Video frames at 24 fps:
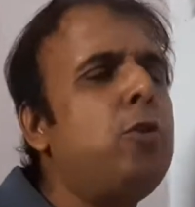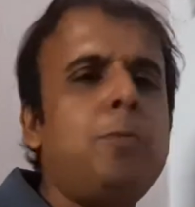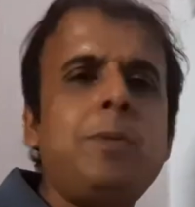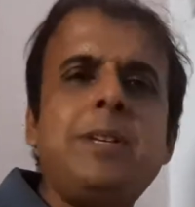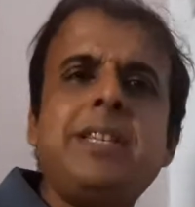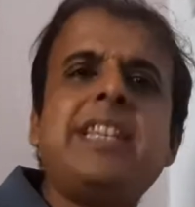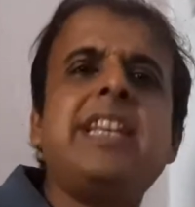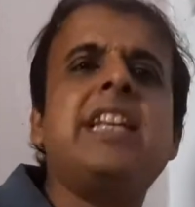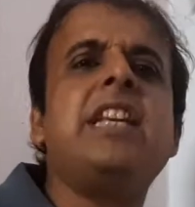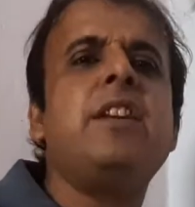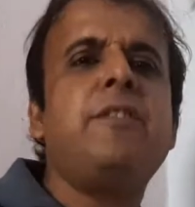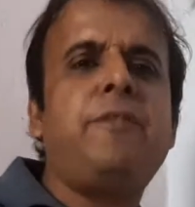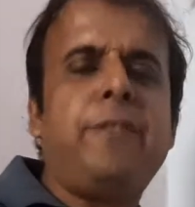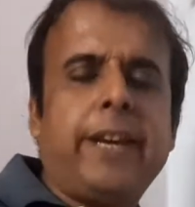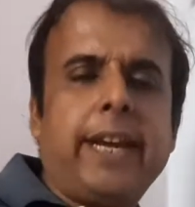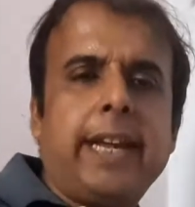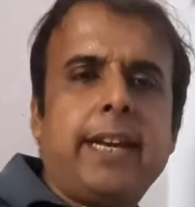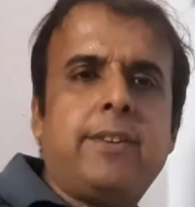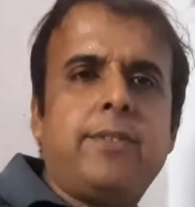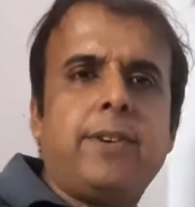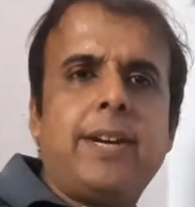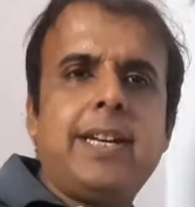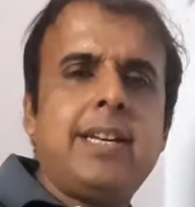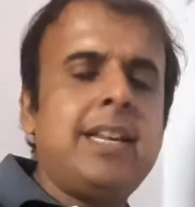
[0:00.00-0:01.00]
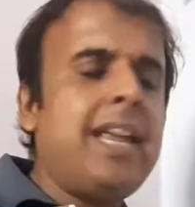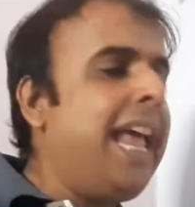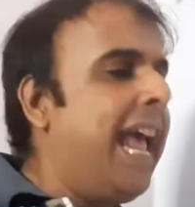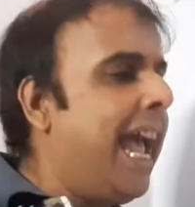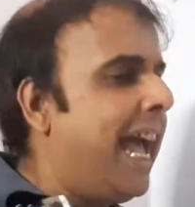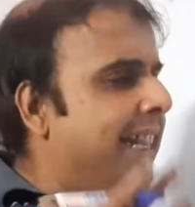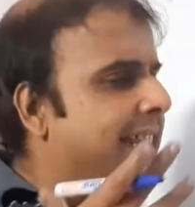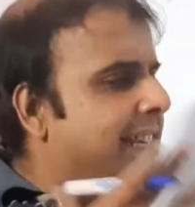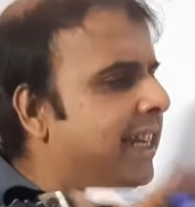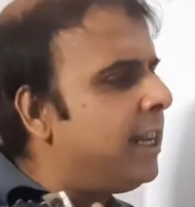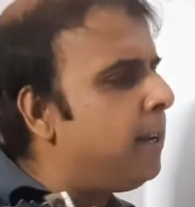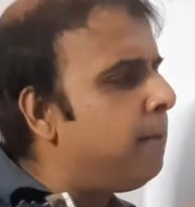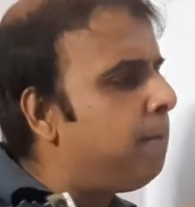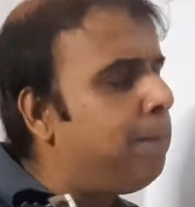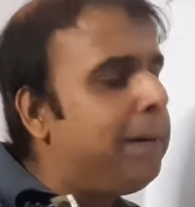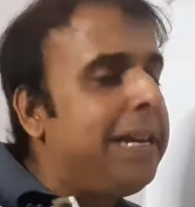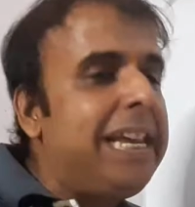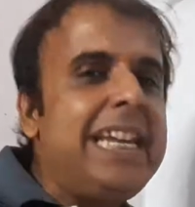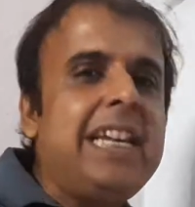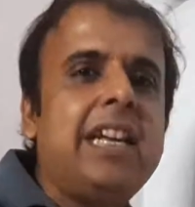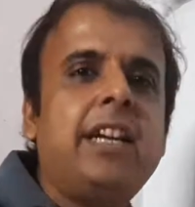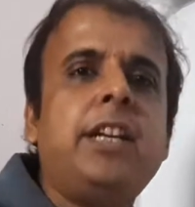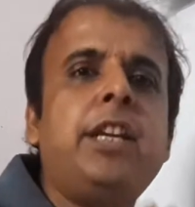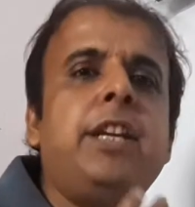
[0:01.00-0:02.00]
significant, right? And they are
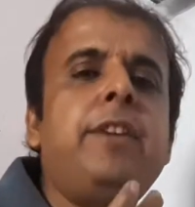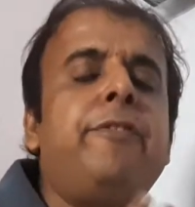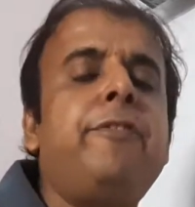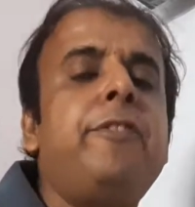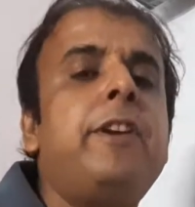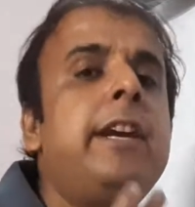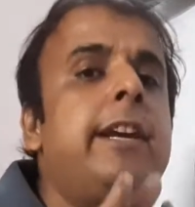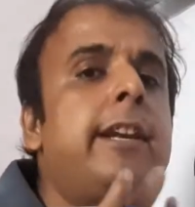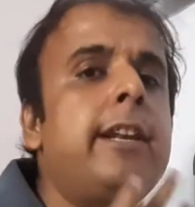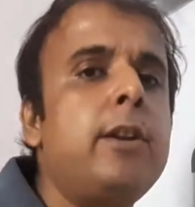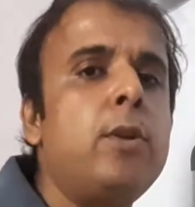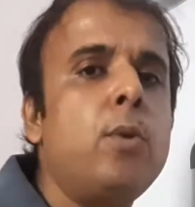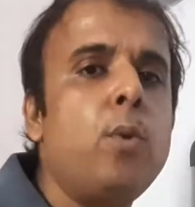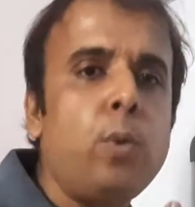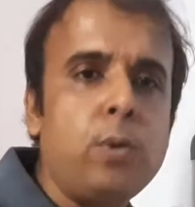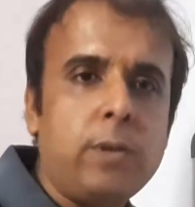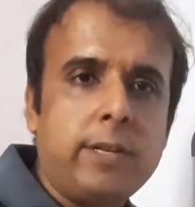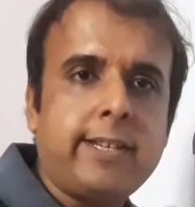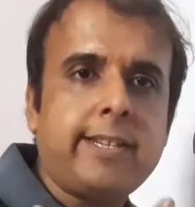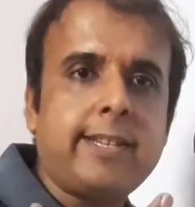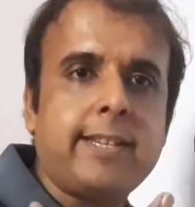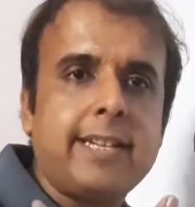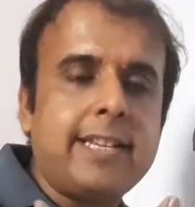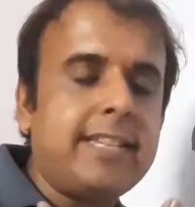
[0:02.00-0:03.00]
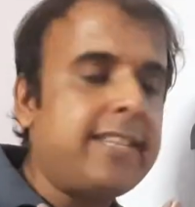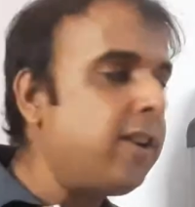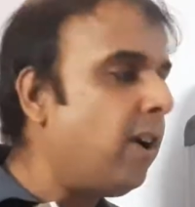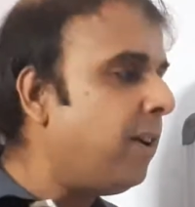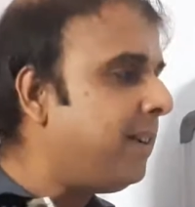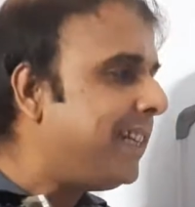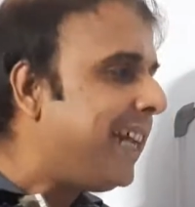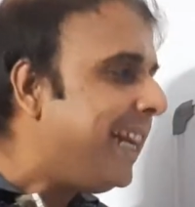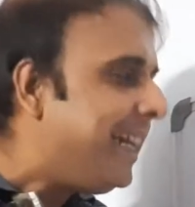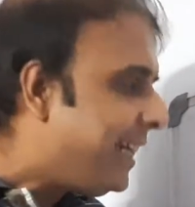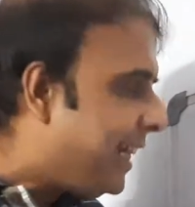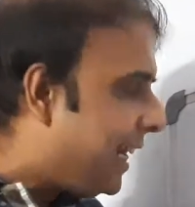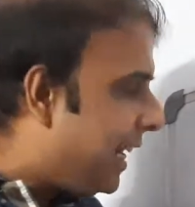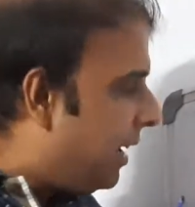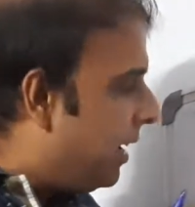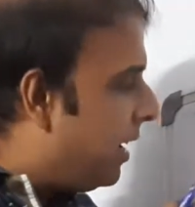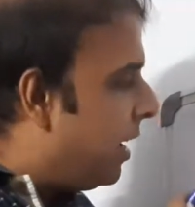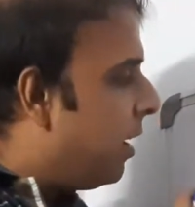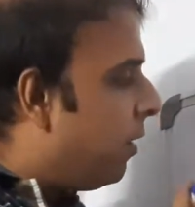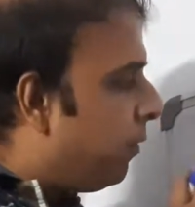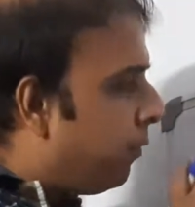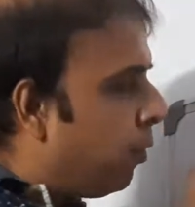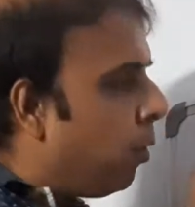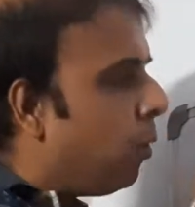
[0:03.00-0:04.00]
playing a different roles. It's not that key
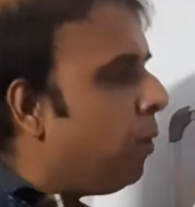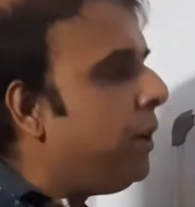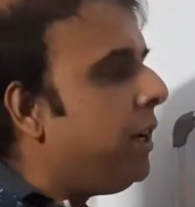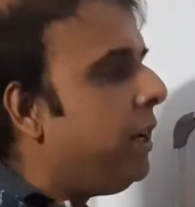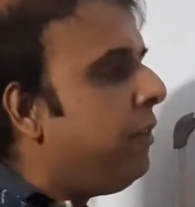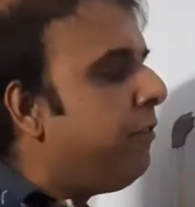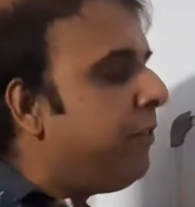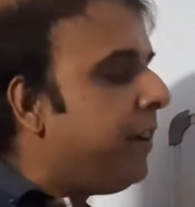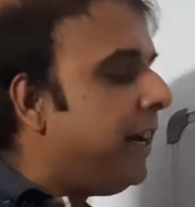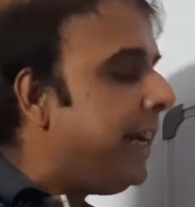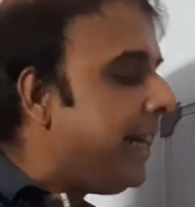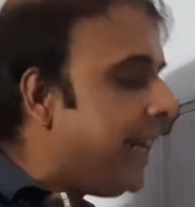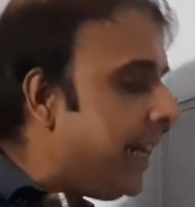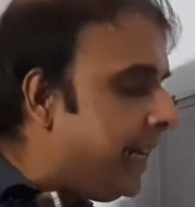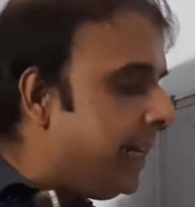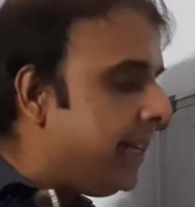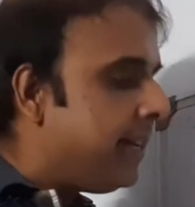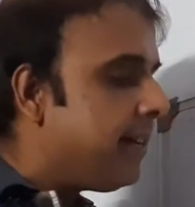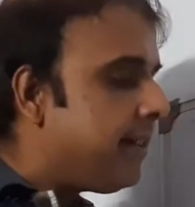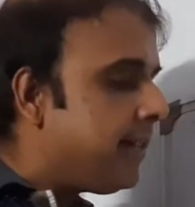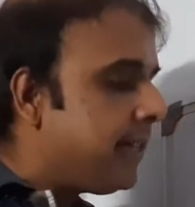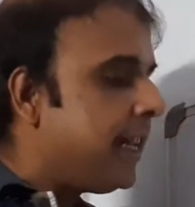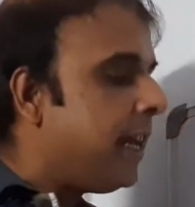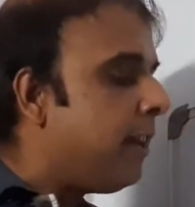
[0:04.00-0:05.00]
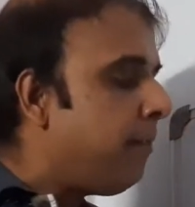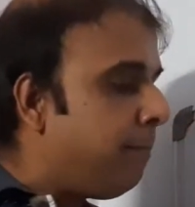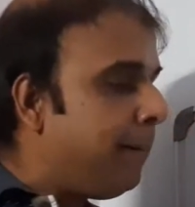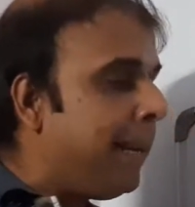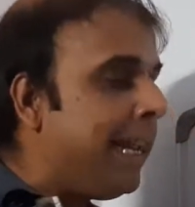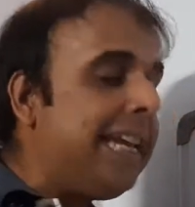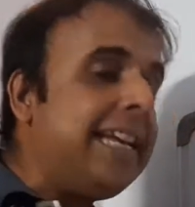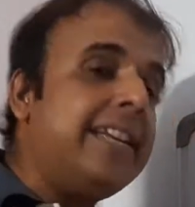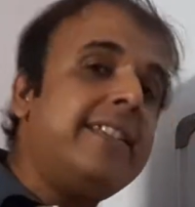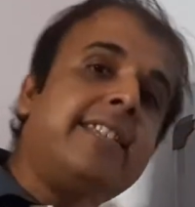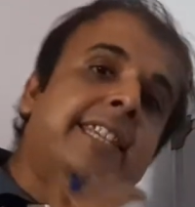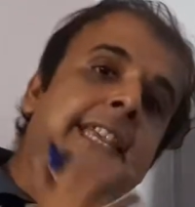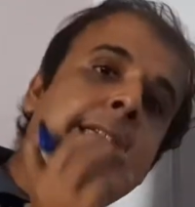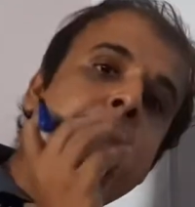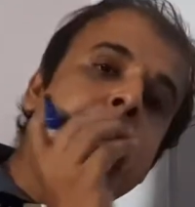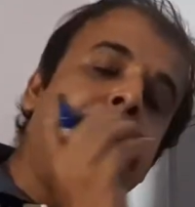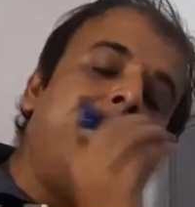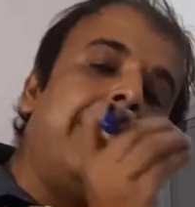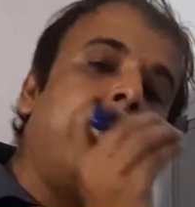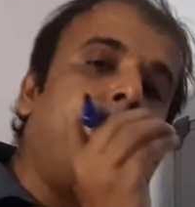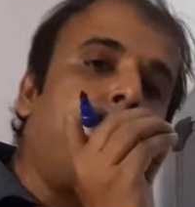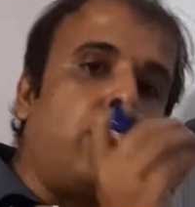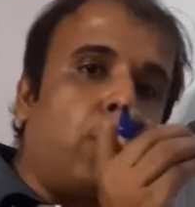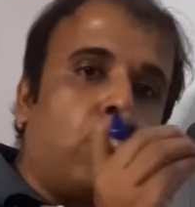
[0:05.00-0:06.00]
4 different areas they are playing a
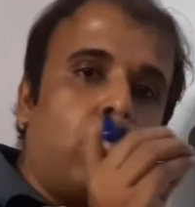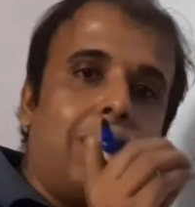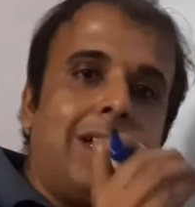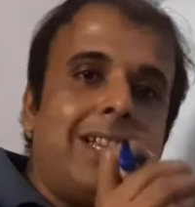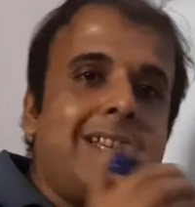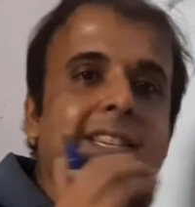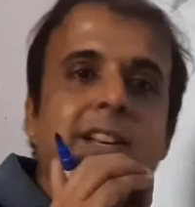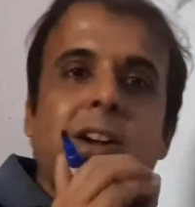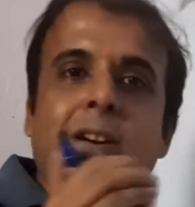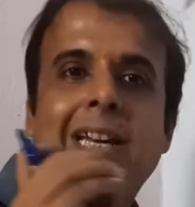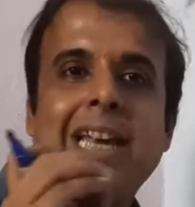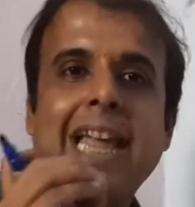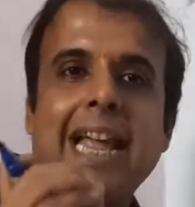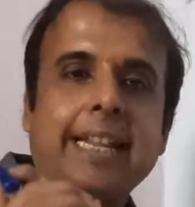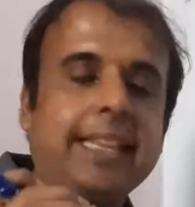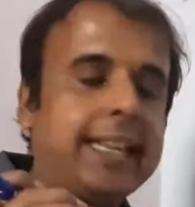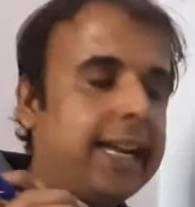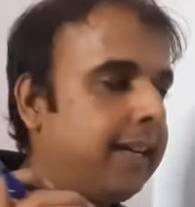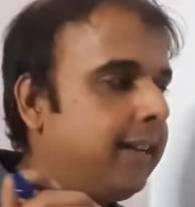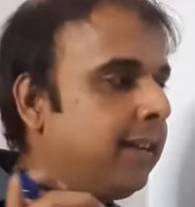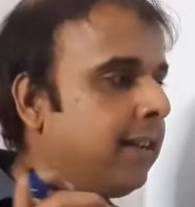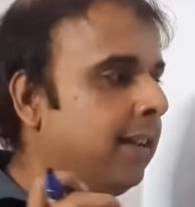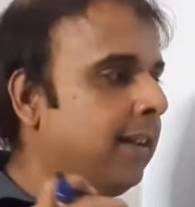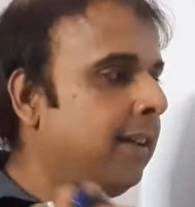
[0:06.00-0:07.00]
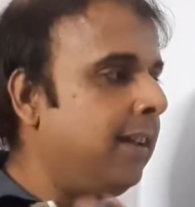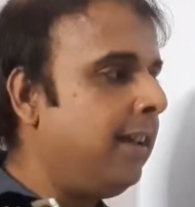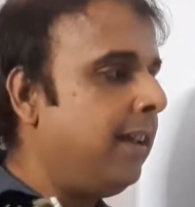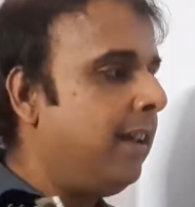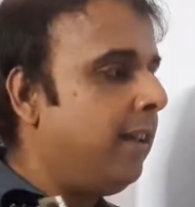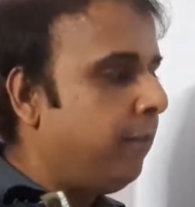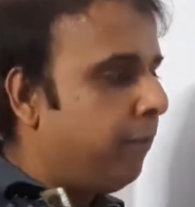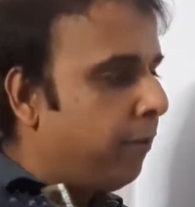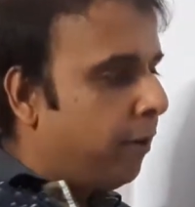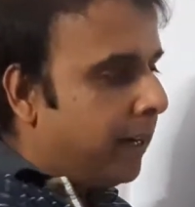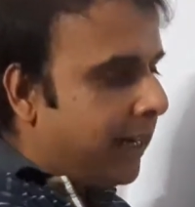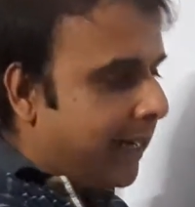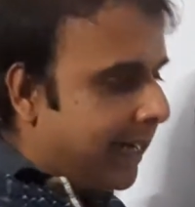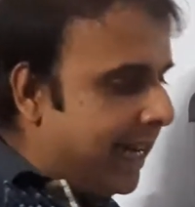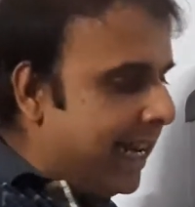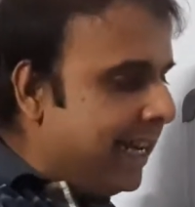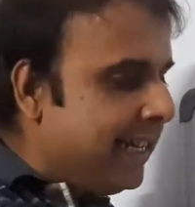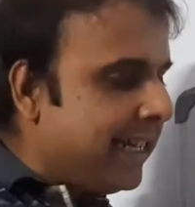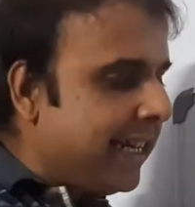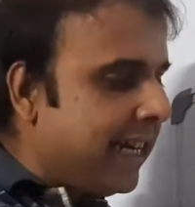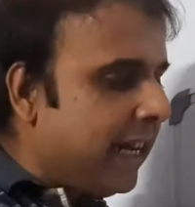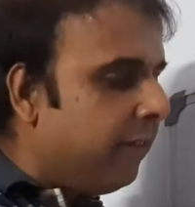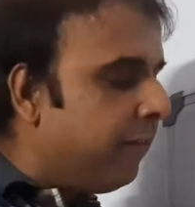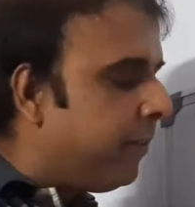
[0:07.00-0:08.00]
similar role. It's not like that. For each
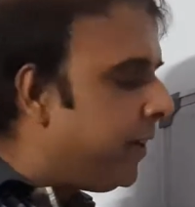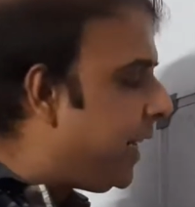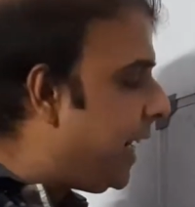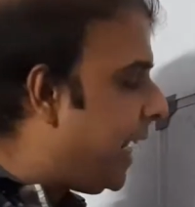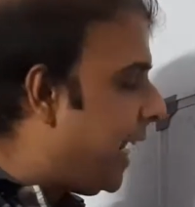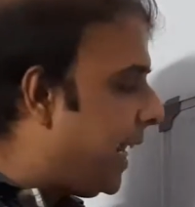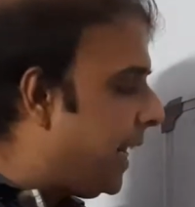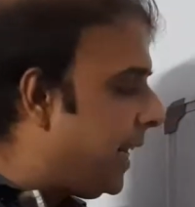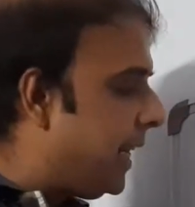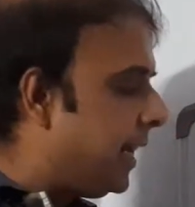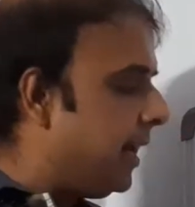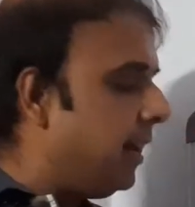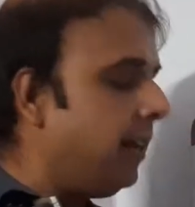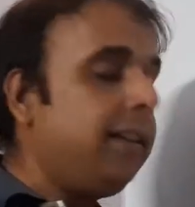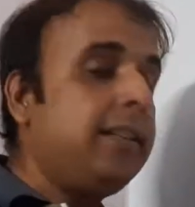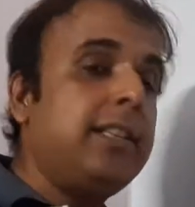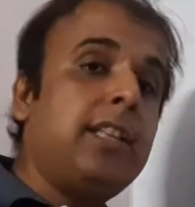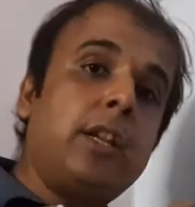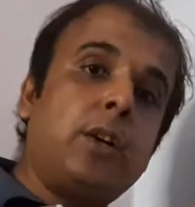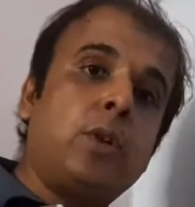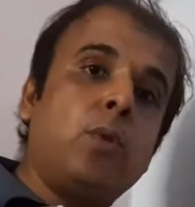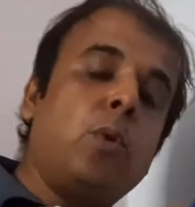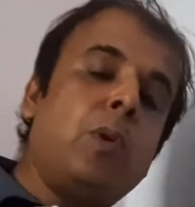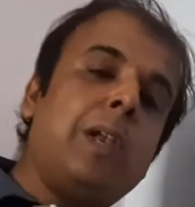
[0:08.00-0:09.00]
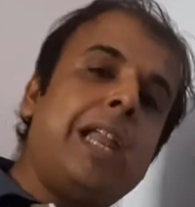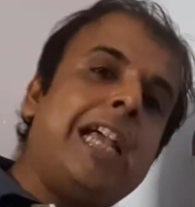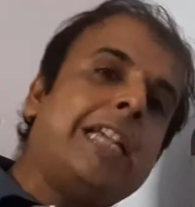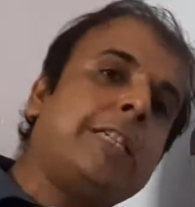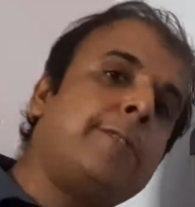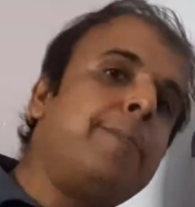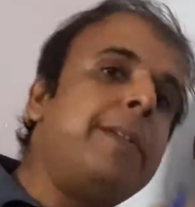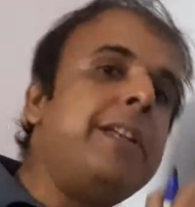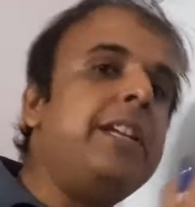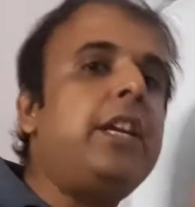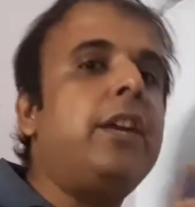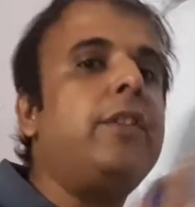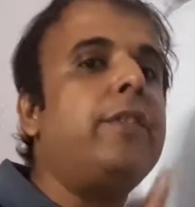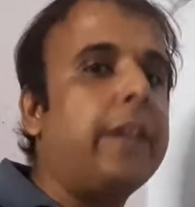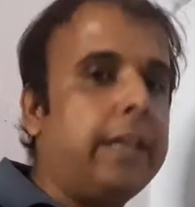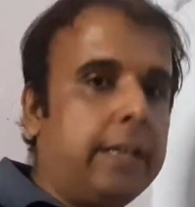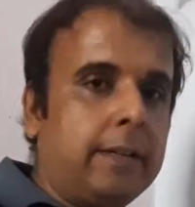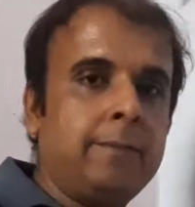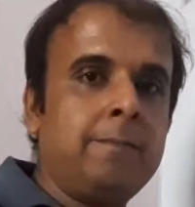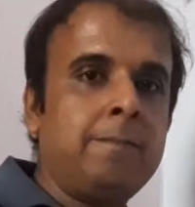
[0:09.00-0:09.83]
and every area the role has been given,